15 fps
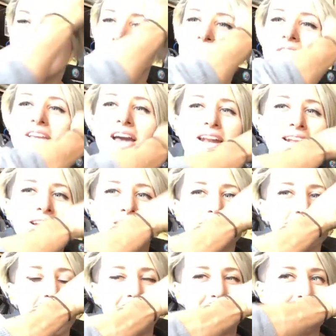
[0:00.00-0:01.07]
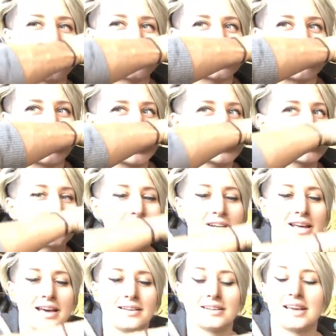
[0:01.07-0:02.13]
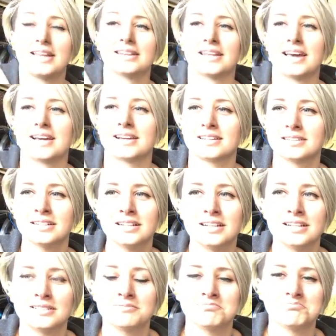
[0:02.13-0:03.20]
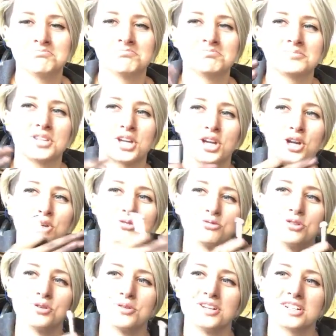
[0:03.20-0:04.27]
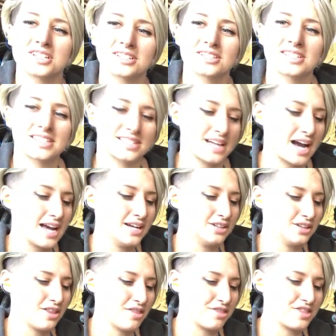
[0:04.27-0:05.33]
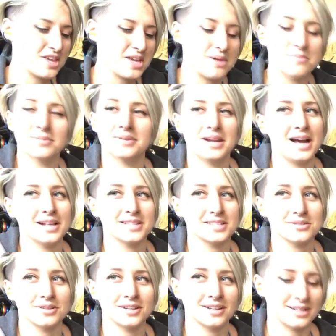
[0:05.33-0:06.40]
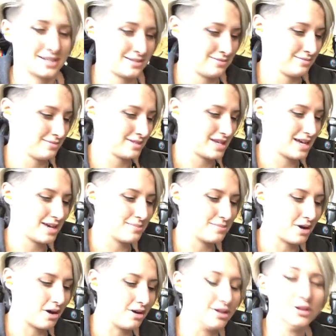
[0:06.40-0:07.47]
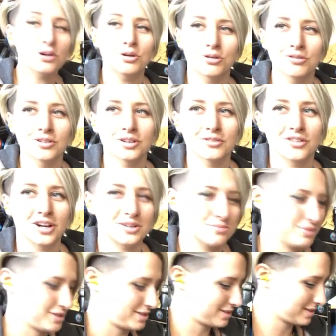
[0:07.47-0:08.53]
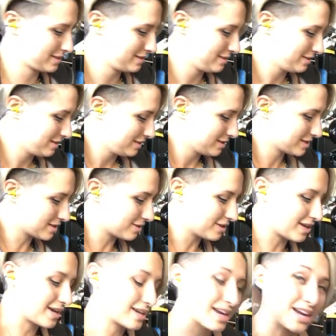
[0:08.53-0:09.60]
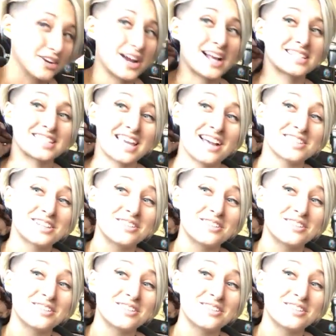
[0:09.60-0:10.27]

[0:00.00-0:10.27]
But the editing side of things I'm not so good at, and like the congruent style and theme I'm not so good at. I'm all over the fucking place. So like I cracked 1,000.